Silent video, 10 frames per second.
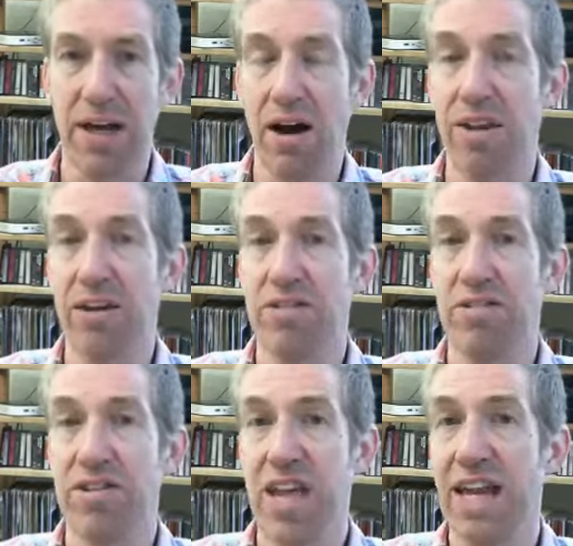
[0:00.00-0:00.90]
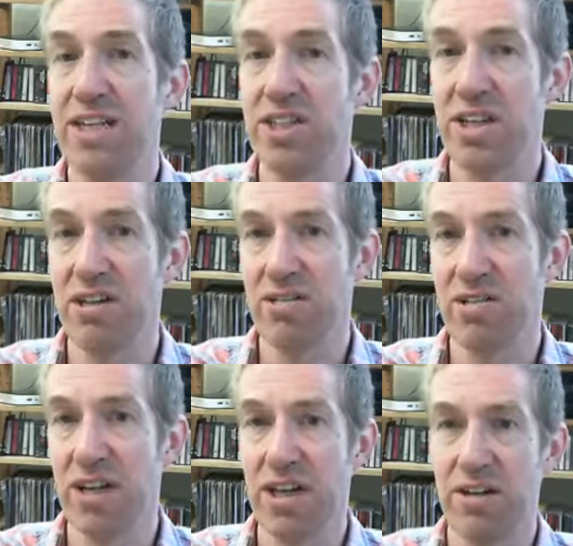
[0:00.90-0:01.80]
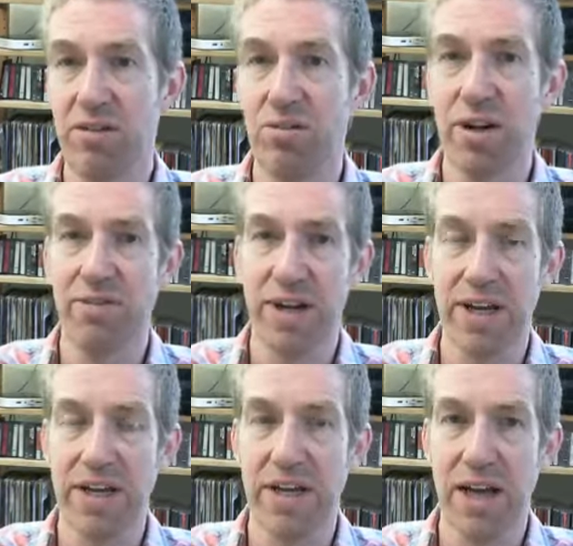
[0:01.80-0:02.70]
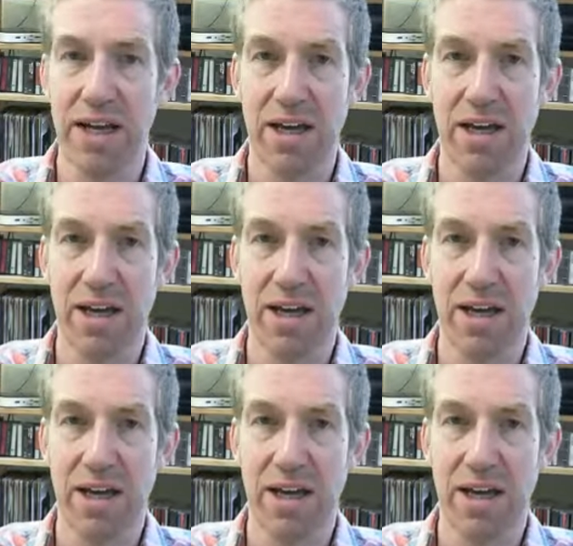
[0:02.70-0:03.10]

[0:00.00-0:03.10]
Are there stages in grieving, like